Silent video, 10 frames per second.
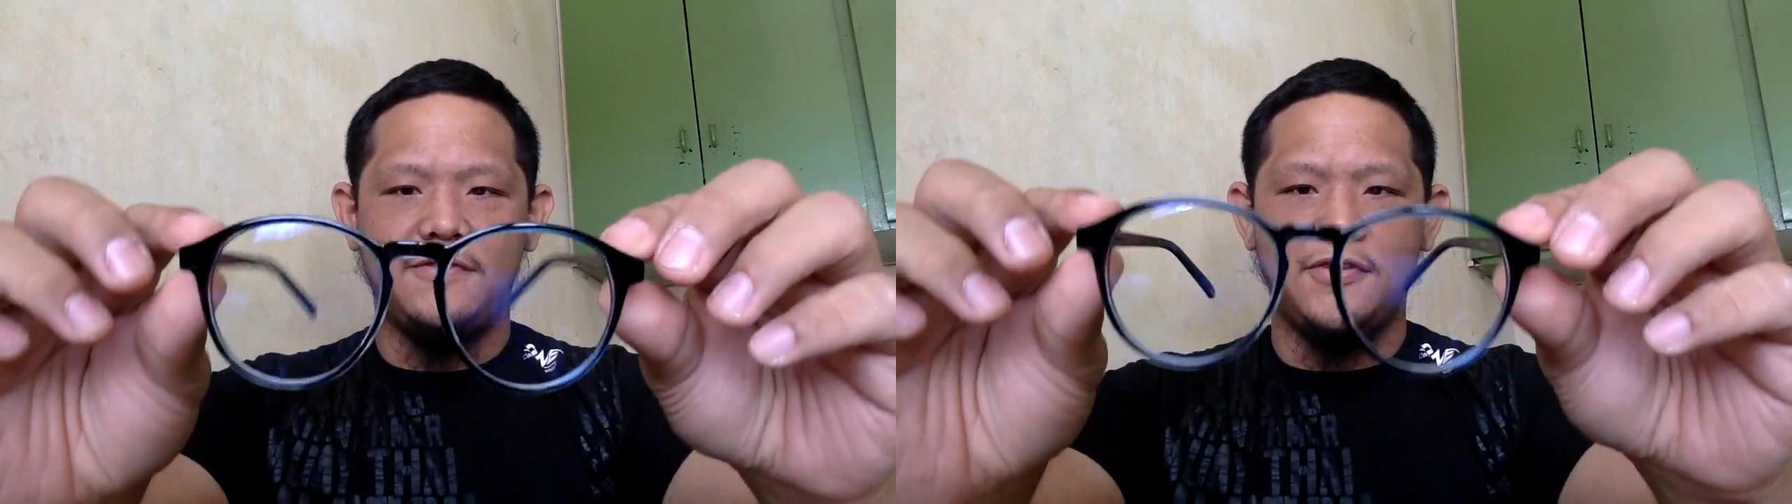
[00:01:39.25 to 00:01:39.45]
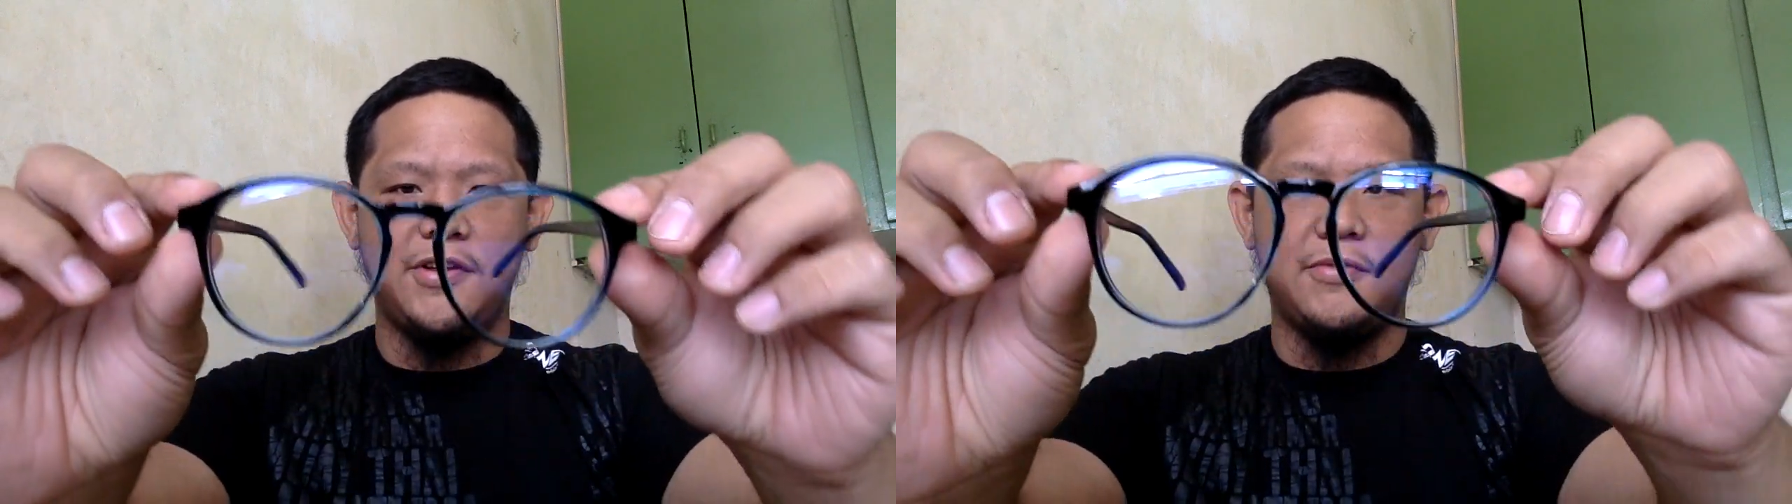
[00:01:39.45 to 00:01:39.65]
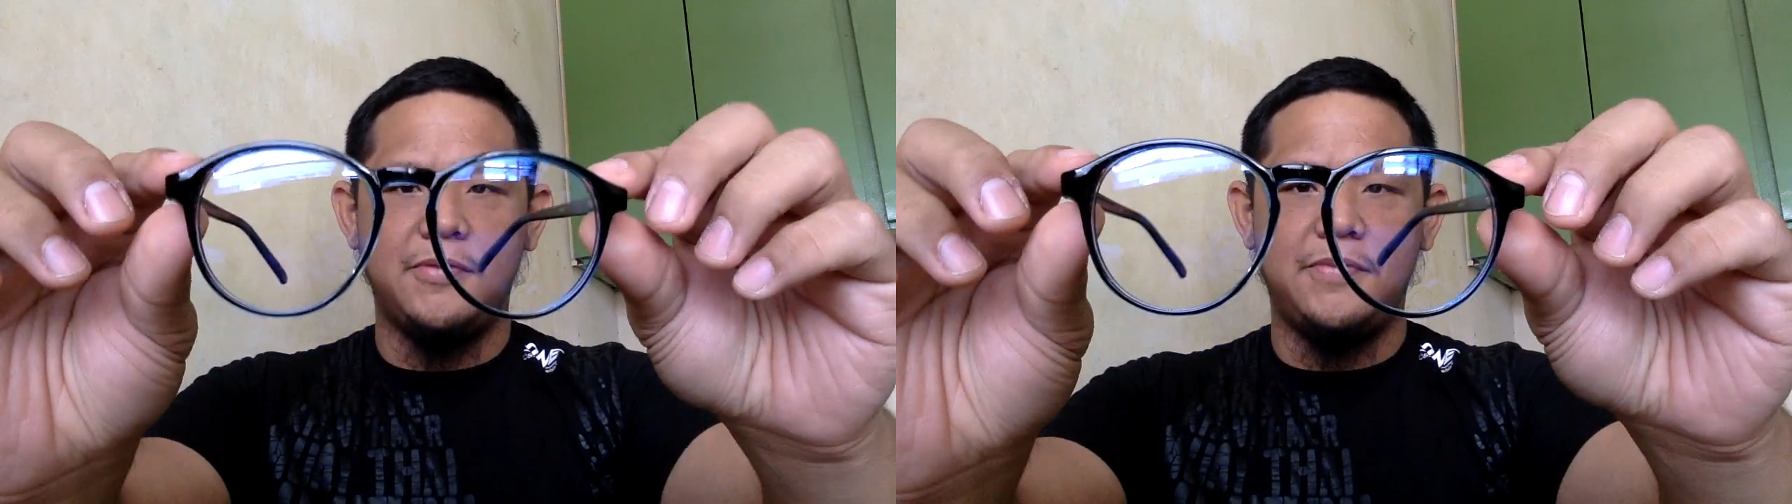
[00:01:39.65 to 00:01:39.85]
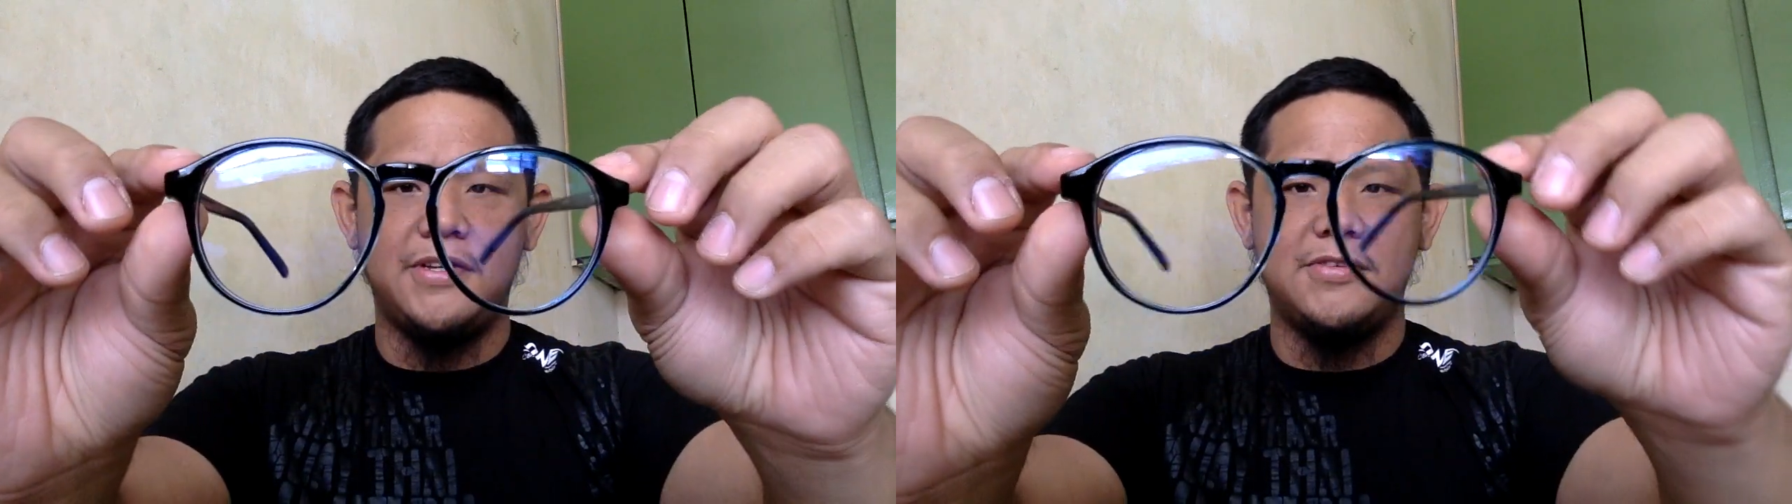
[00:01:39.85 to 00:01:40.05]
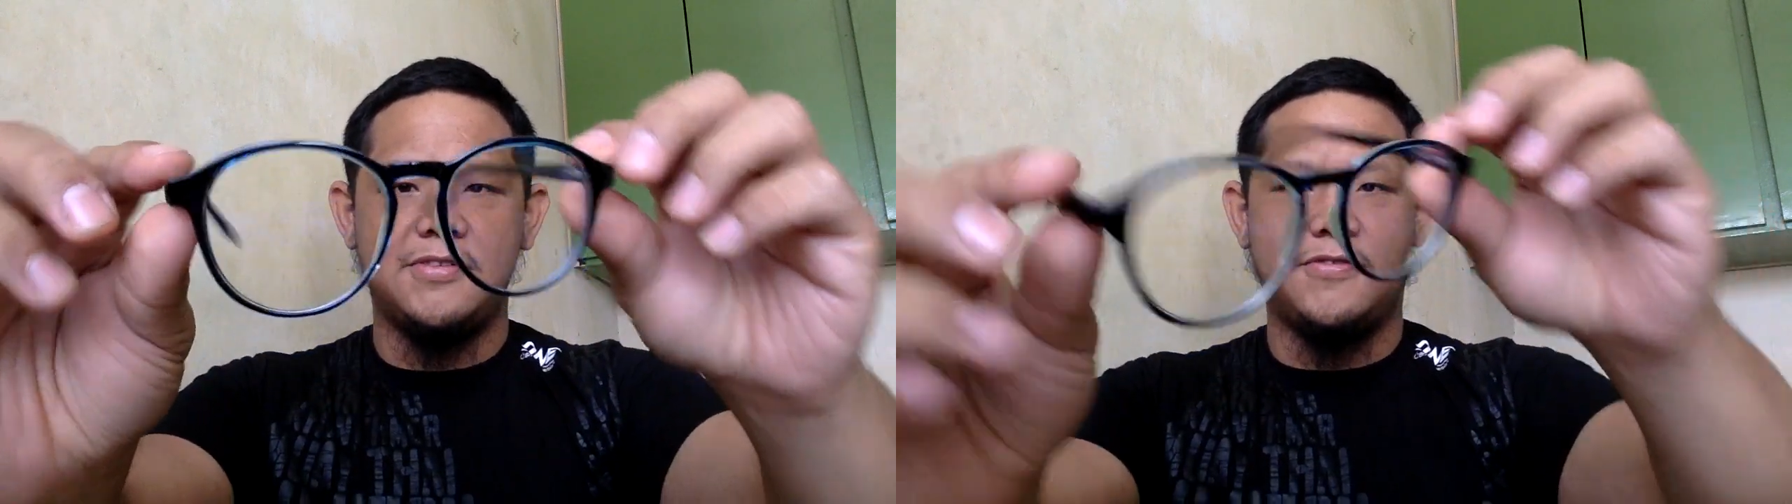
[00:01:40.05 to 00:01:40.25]
41
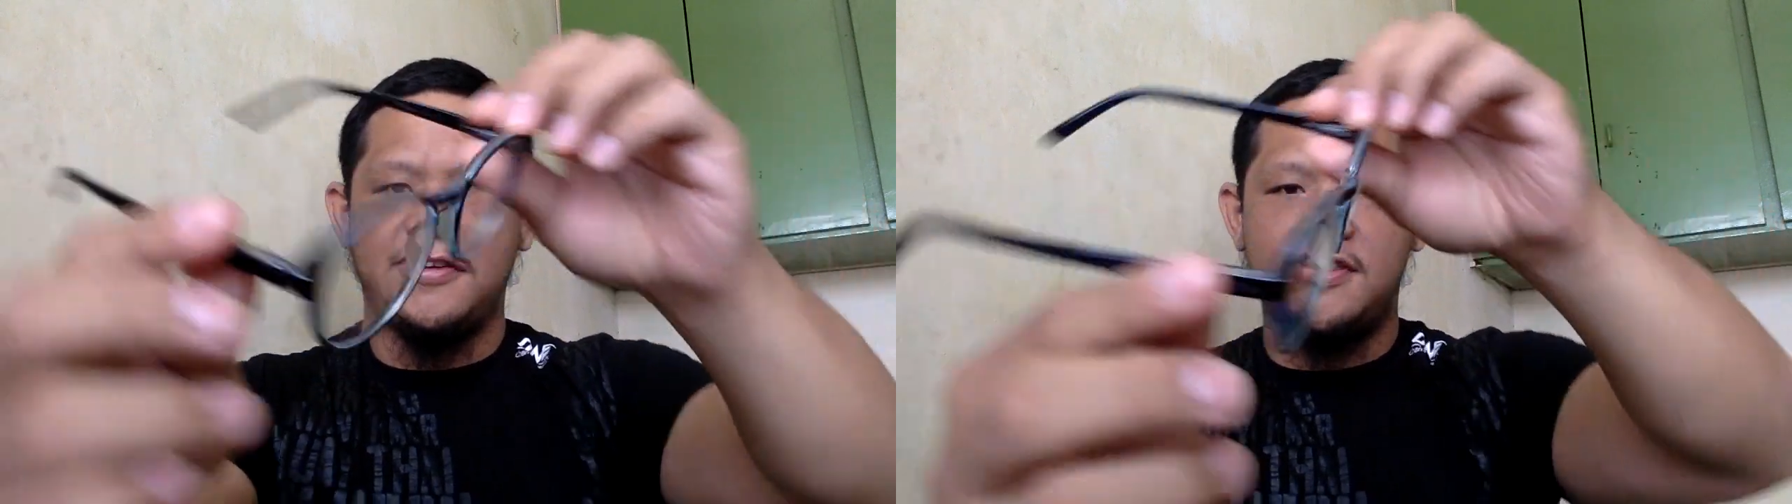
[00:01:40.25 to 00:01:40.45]
pesos for